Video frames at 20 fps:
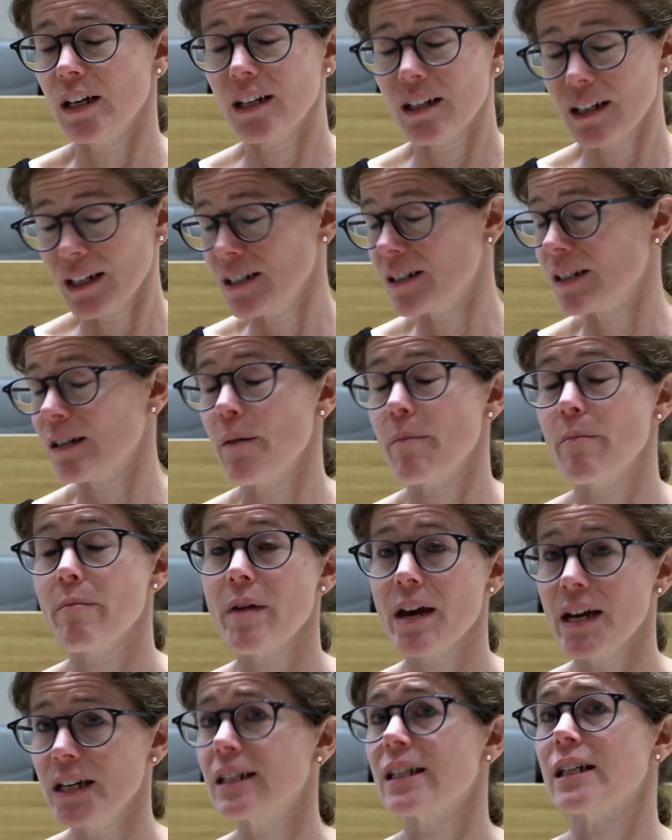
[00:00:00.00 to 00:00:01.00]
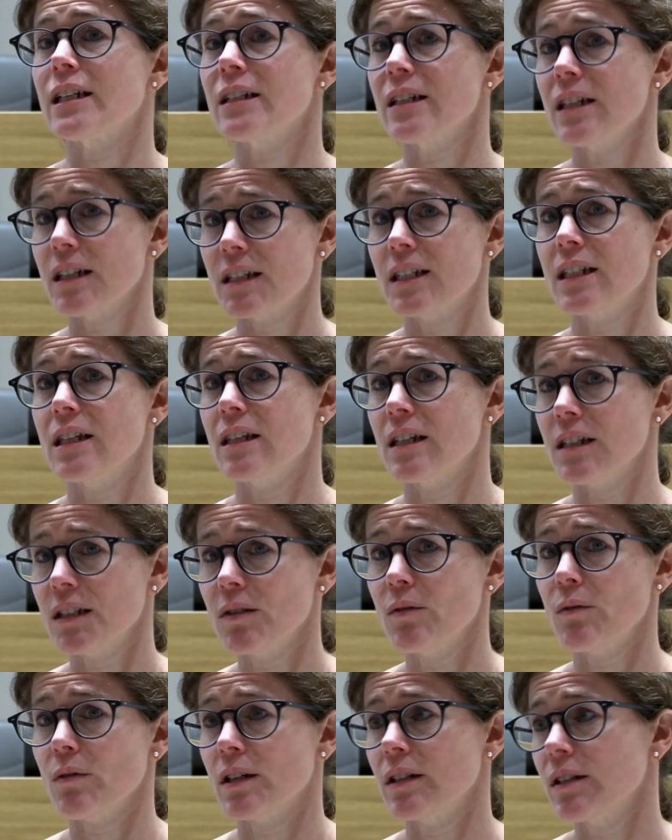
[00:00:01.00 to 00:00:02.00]
And it is amazing to see these
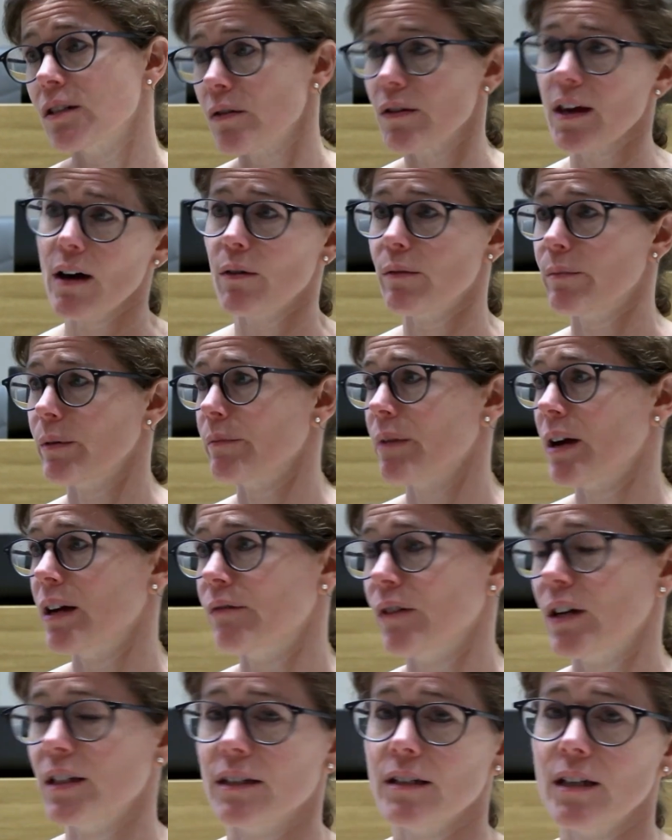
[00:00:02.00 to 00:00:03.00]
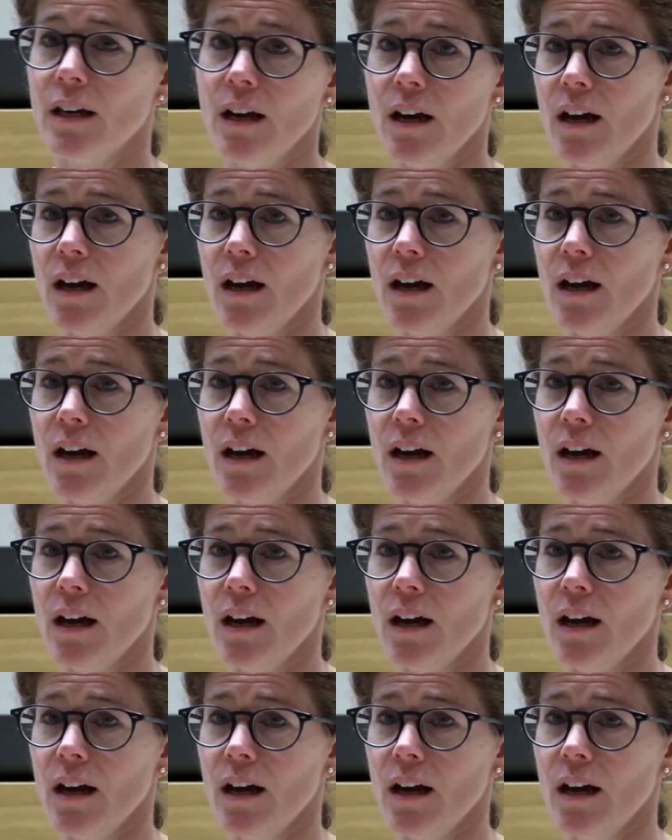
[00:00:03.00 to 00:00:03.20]
students. So that would be my advice.